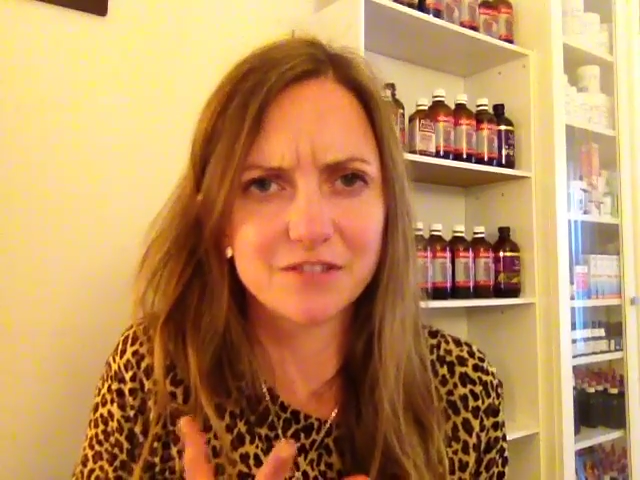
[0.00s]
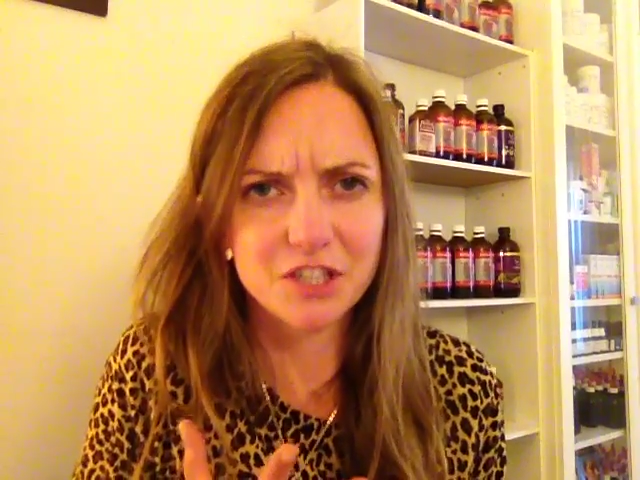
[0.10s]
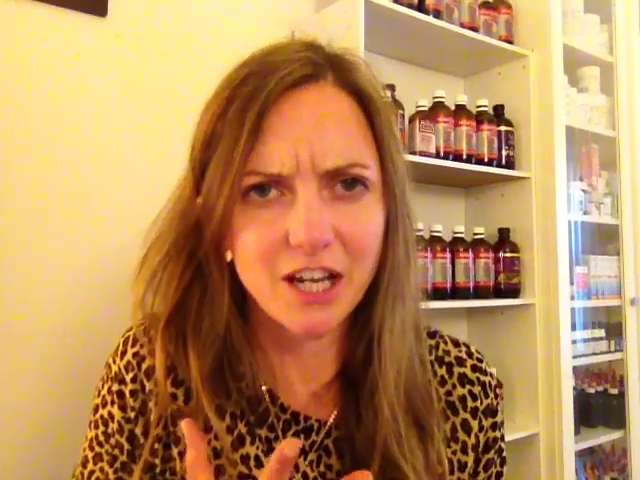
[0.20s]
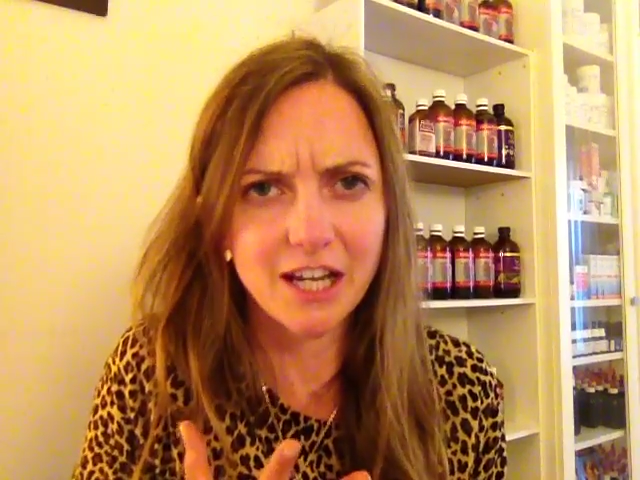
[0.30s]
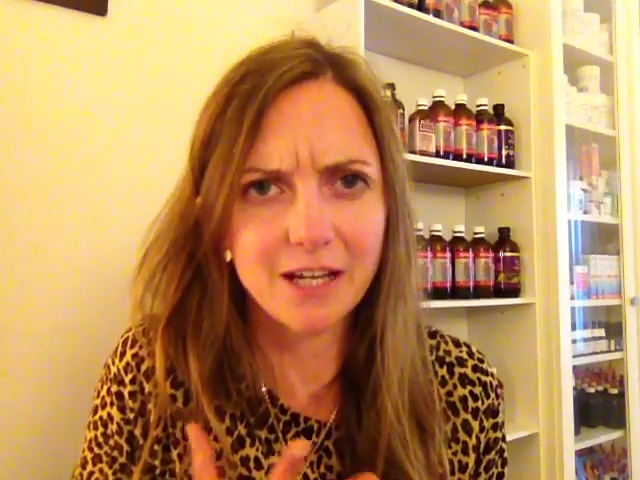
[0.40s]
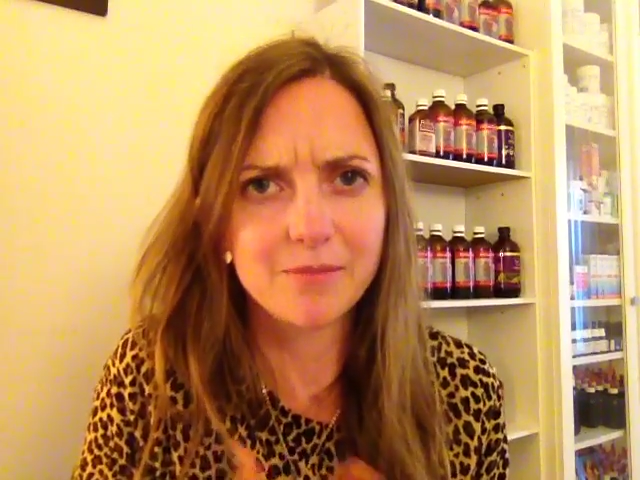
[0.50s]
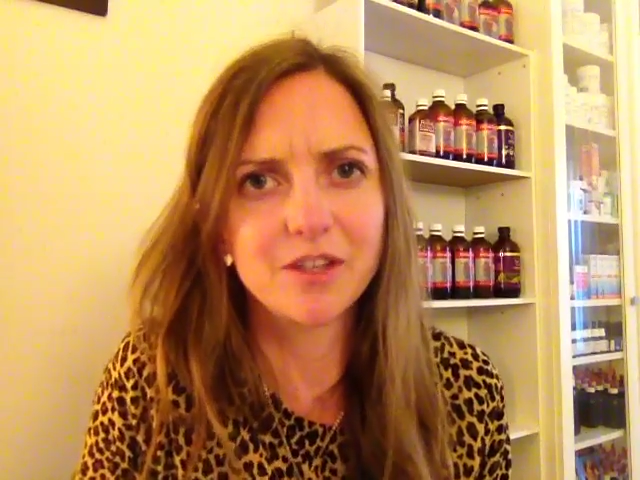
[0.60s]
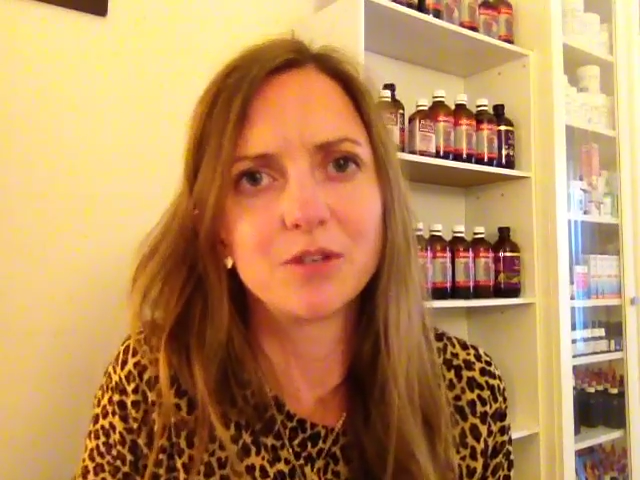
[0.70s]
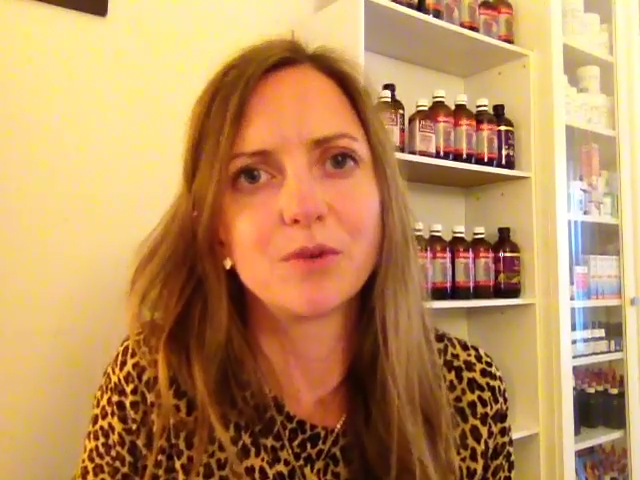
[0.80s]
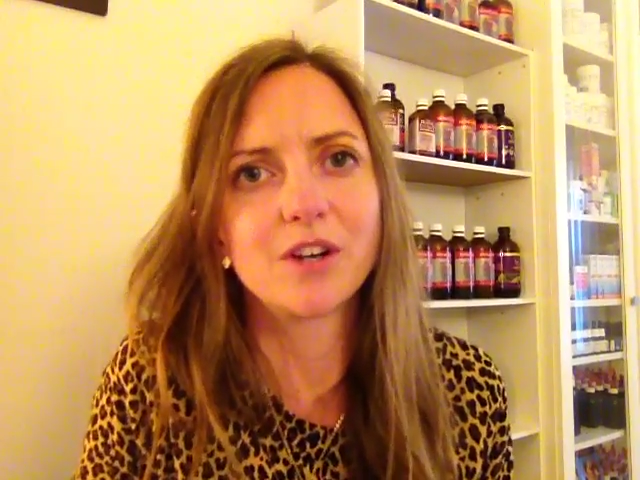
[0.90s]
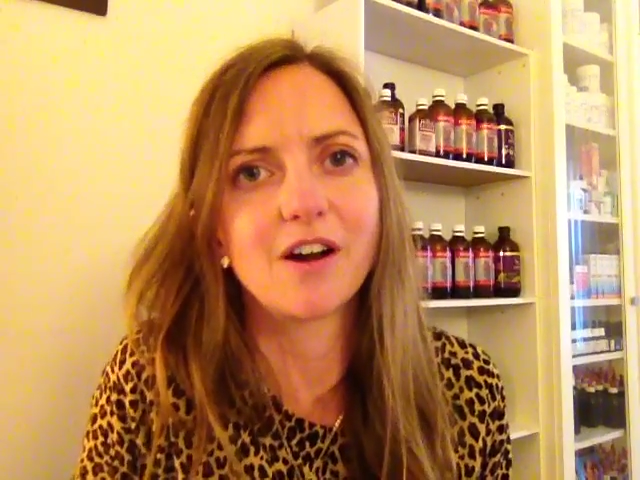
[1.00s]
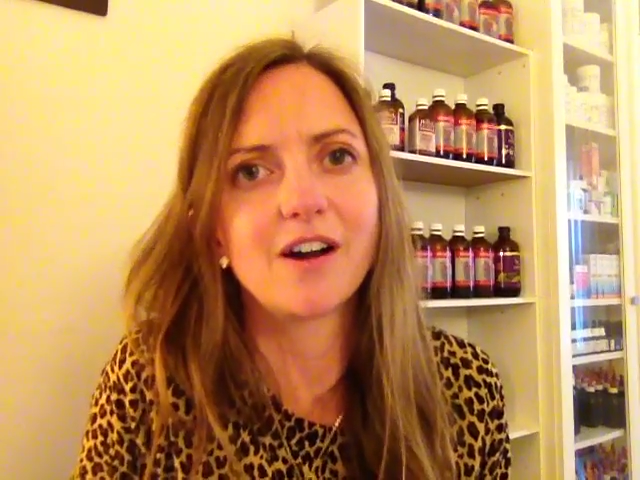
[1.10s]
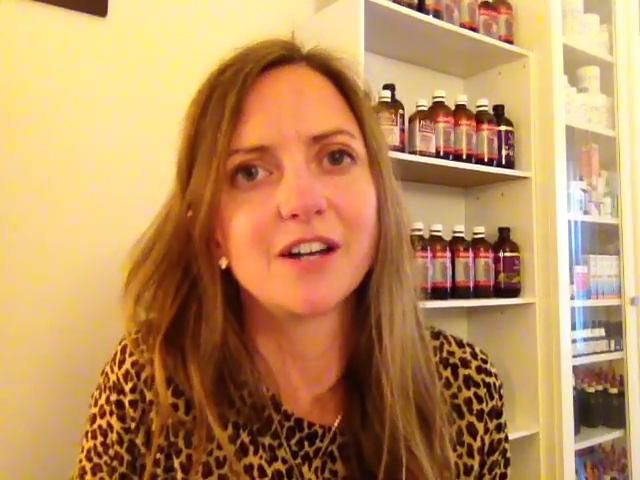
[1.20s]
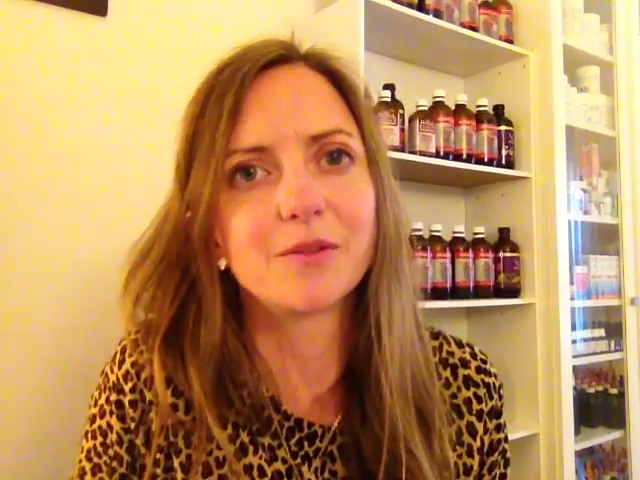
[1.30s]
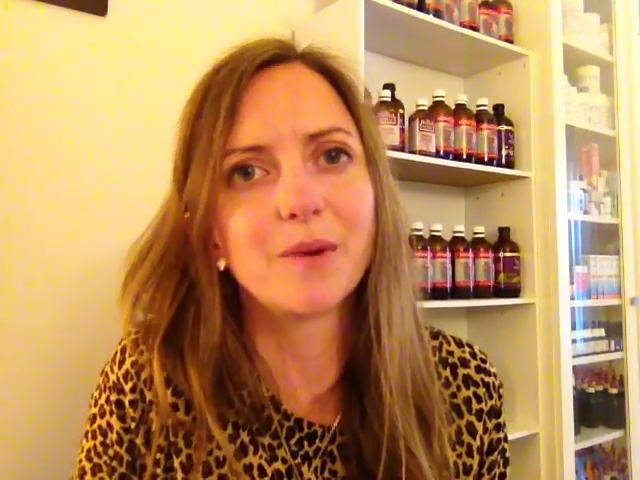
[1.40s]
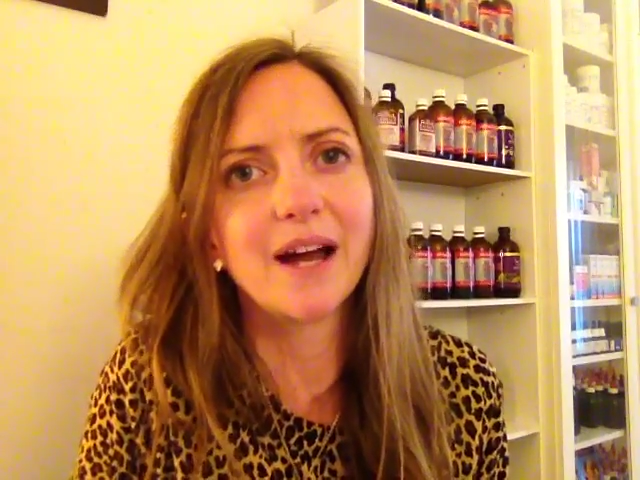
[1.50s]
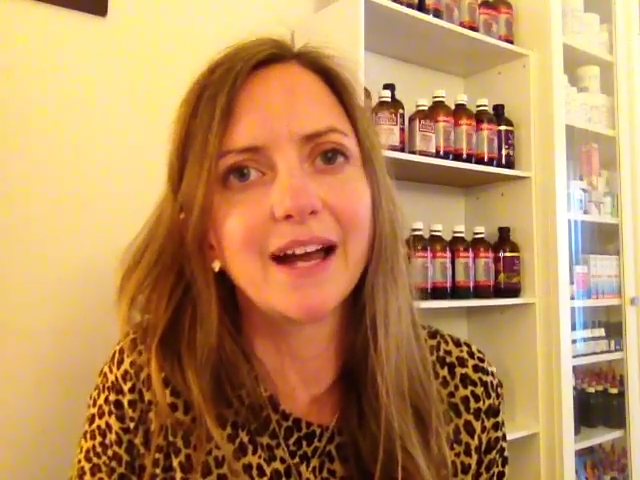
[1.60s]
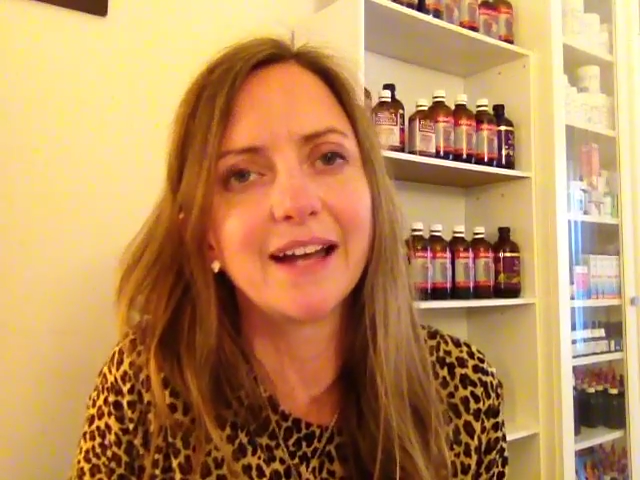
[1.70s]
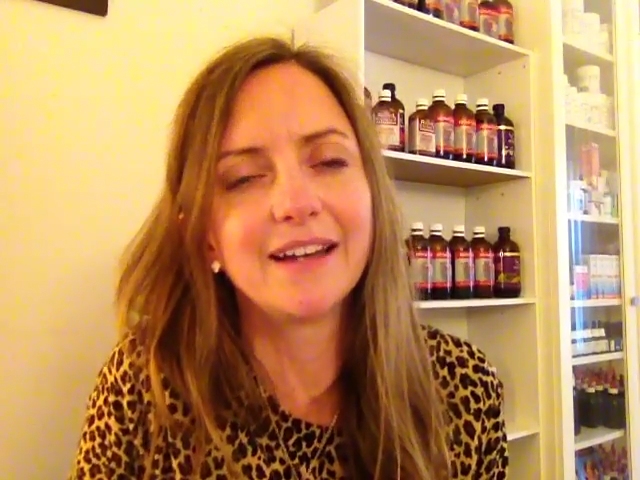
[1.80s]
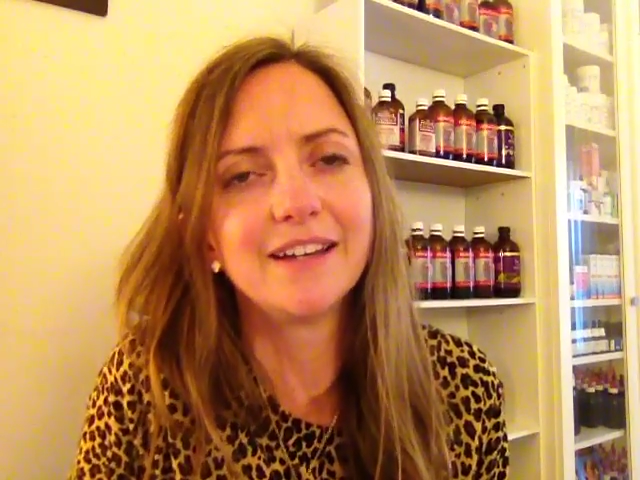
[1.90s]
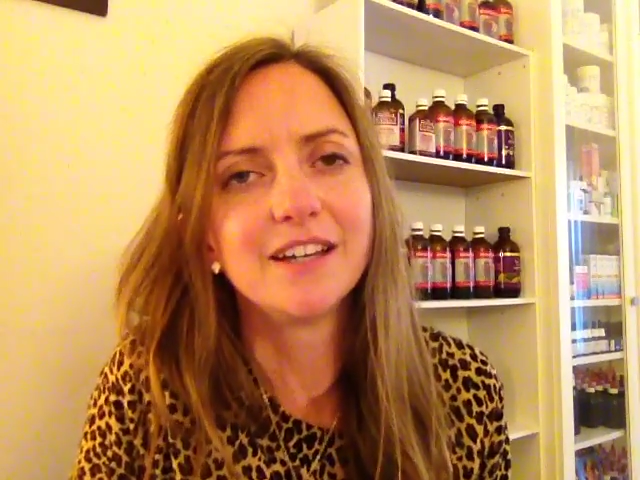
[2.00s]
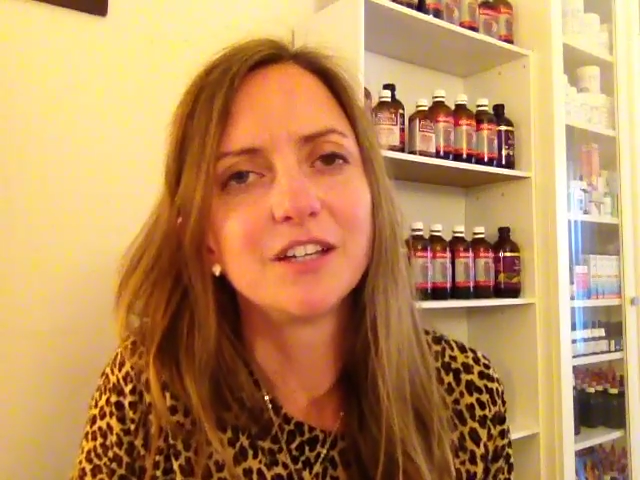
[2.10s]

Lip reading: shame that you want to hide away,